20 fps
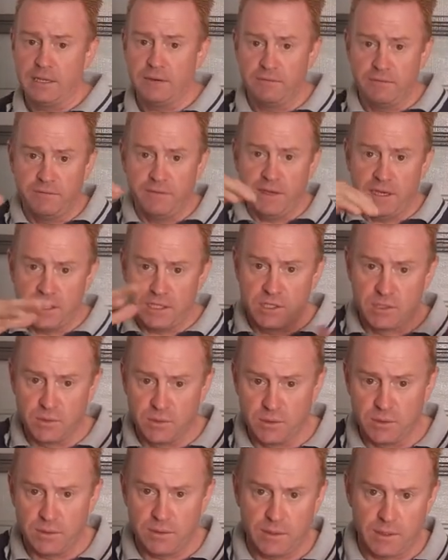can fit
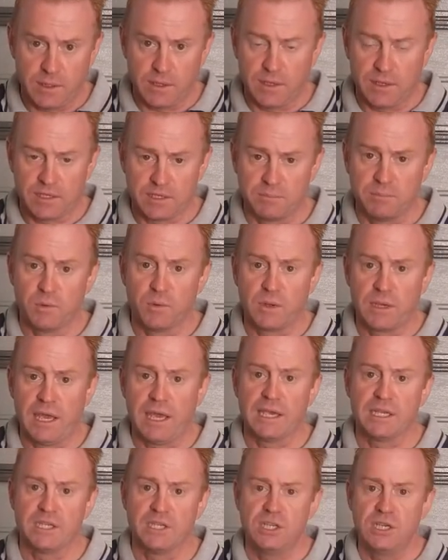into a small
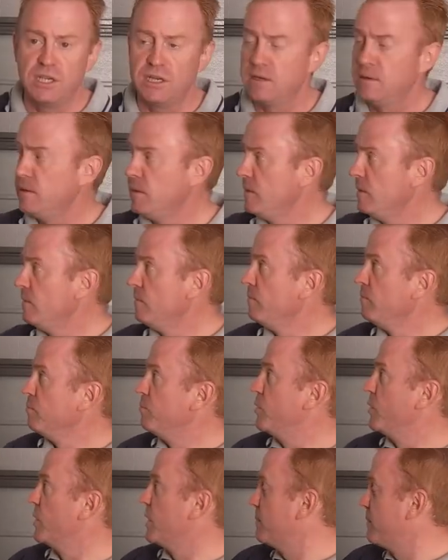case. You can
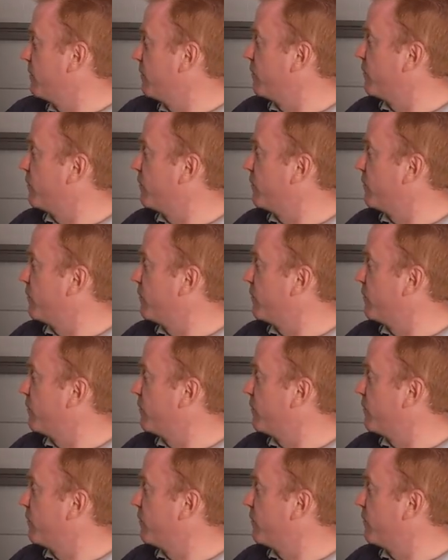build up a